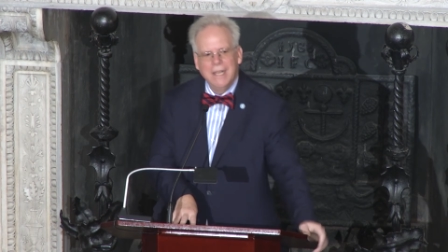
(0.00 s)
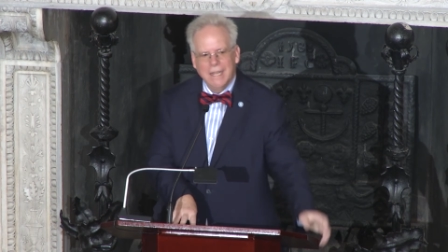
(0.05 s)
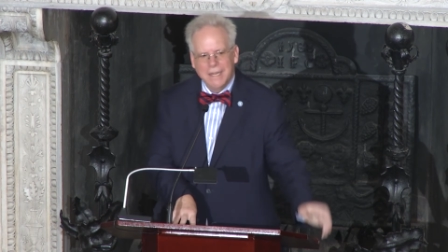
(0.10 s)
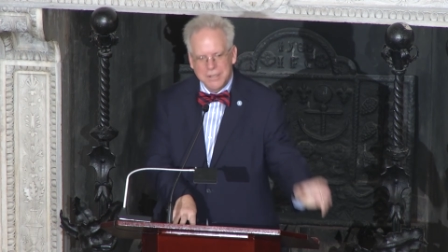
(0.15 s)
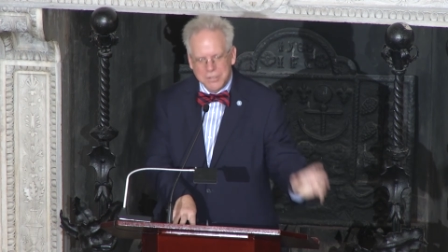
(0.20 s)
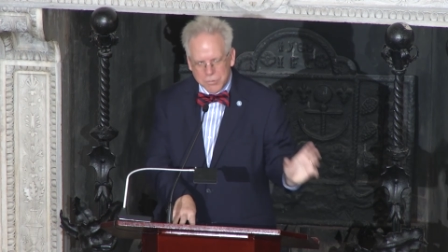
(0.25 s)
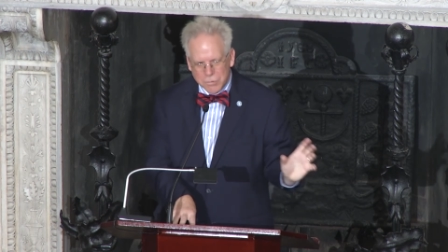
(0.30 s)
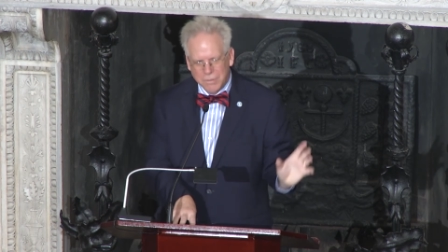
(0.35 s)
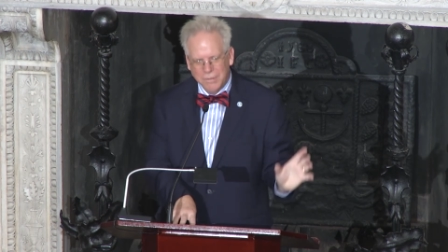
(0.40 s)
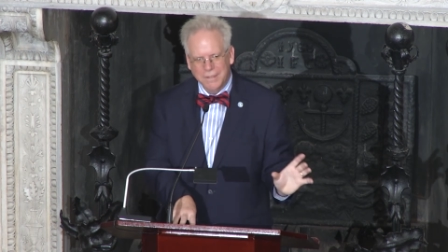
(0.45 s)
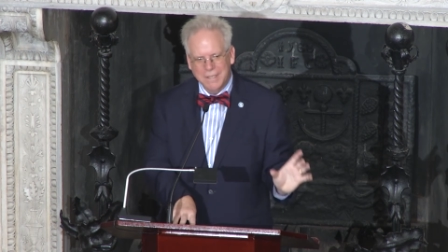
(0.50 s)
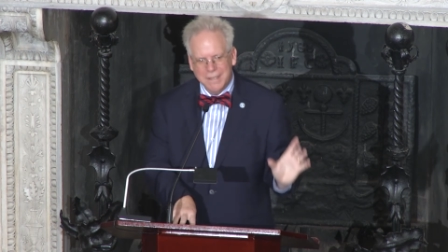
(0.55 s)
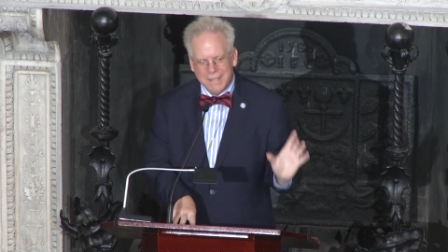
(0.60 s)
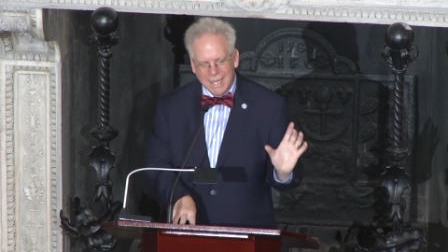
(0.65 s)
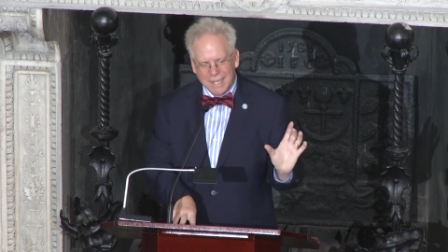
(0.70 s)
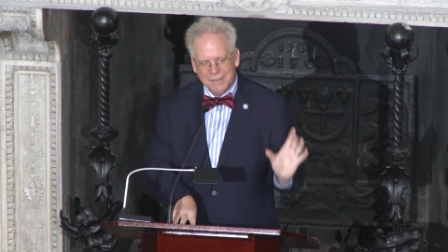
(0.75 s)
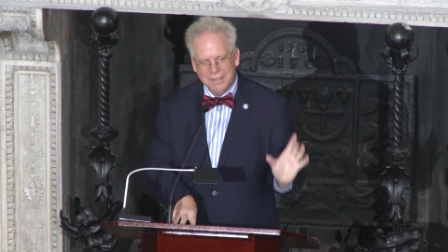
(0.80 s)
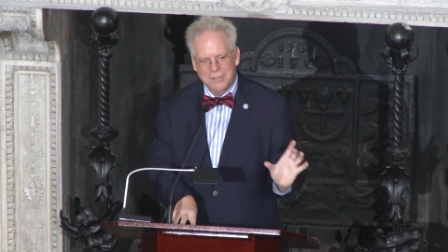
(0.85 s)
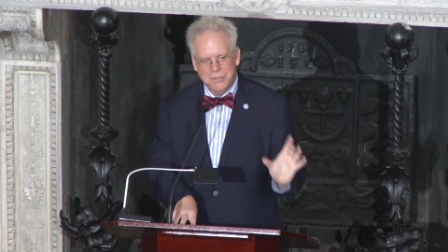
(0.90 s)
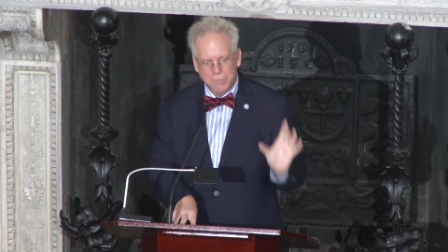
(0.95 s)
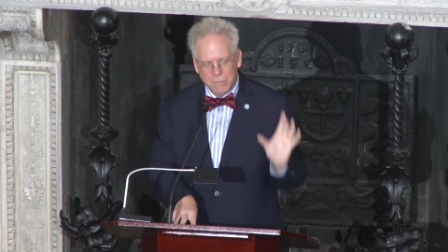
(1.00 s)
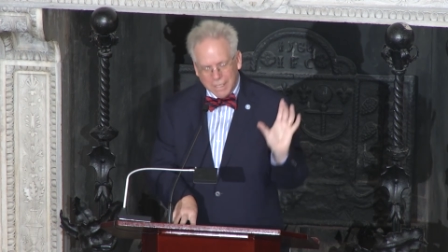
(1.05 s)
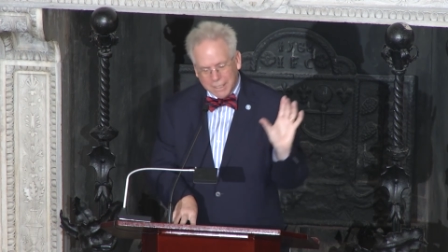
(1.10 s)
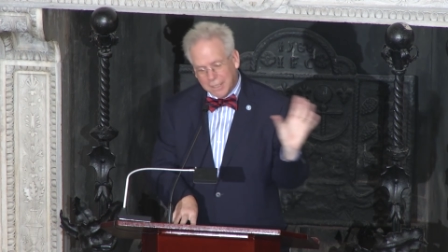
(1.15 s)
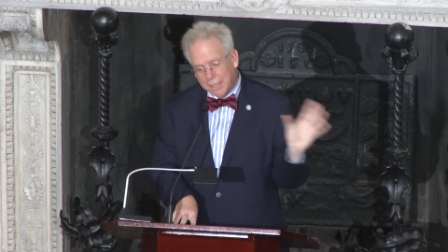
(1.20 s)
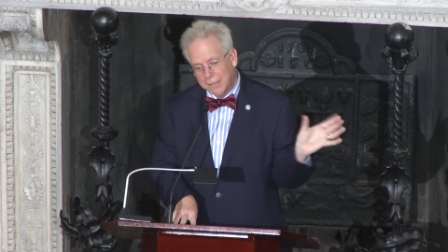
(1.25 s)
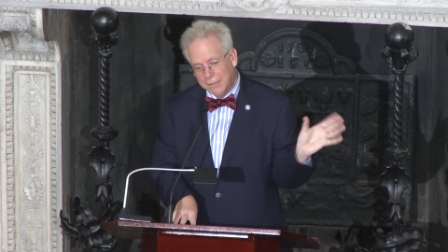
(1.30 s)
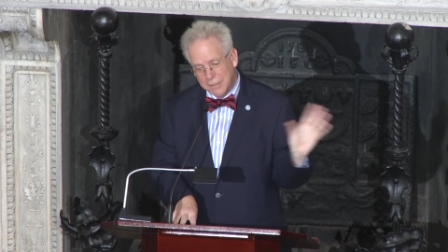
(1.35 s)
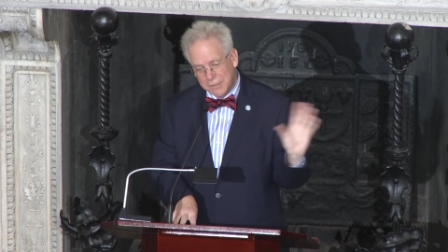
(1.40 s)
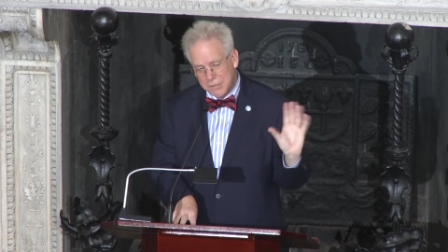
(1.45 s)
And it's really that, this
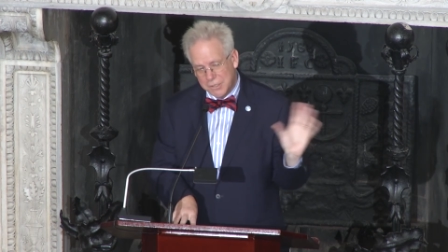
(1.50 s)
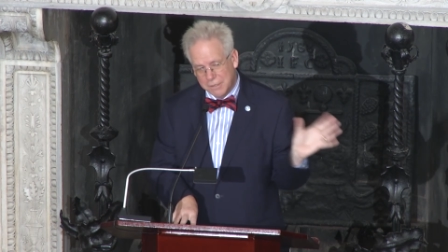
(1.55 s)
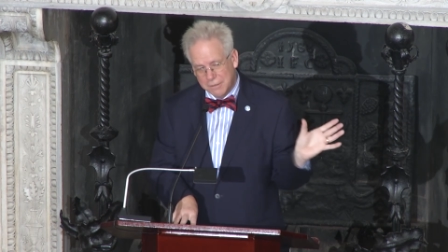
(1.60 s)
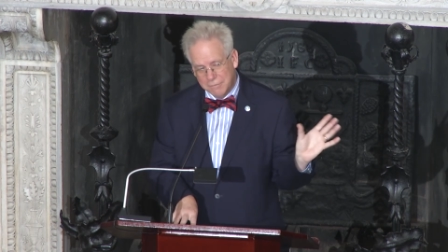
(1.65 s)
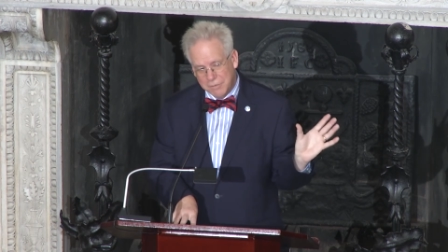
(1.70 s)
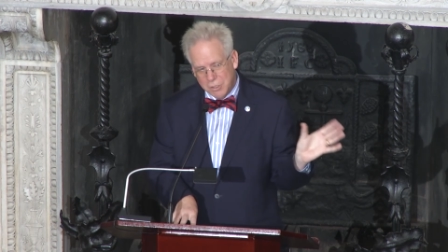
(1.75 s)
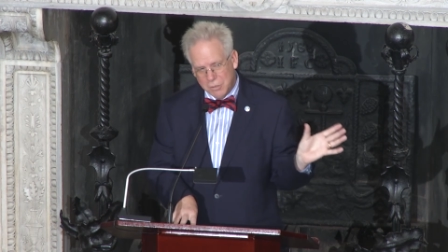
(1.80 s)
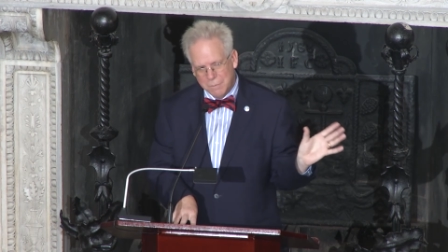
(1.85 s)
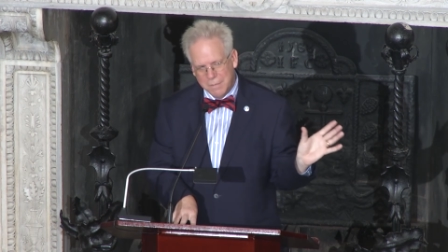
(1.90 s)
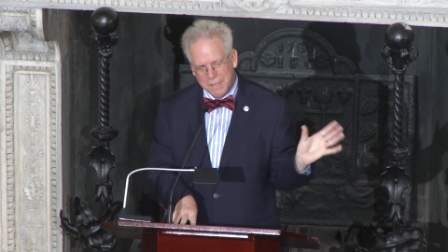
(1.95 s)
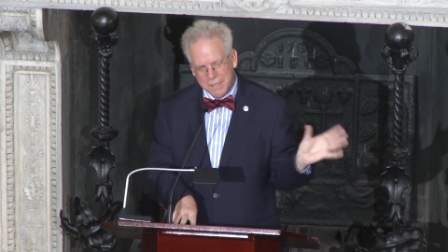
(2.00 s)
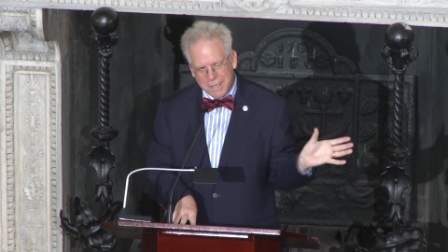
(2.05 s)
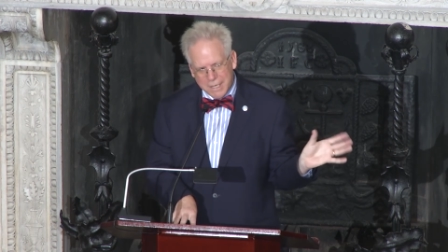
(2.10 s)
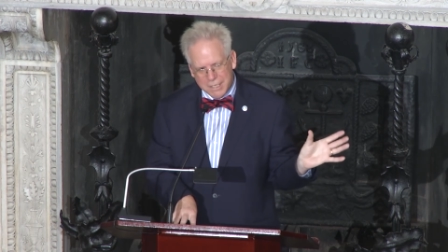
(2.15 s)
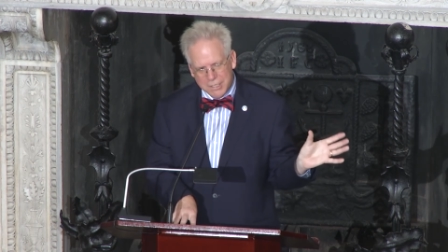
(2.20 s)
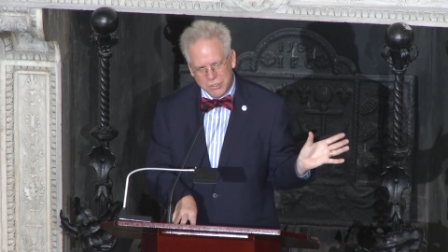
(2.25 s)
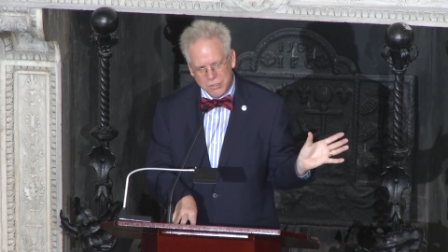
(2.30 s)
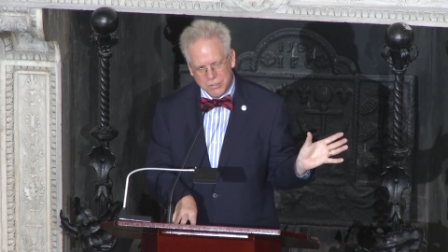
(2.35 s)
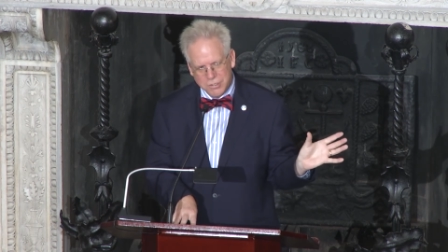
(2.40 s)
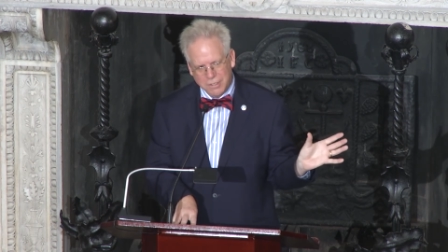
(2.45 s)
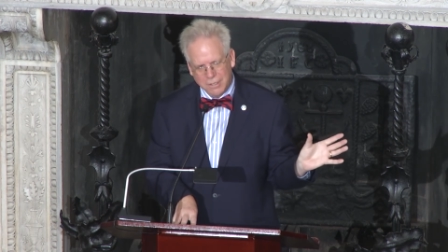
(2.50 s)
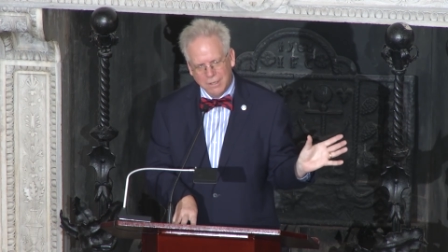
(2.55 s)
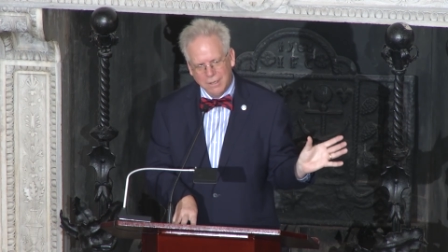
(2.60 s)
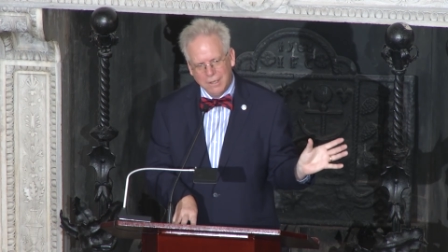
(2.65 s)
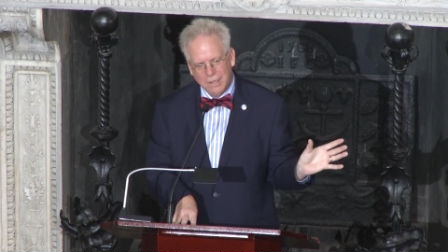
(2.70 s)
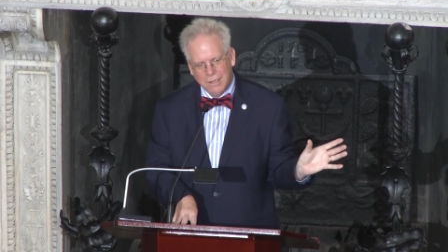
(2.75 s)
recognition of human nature,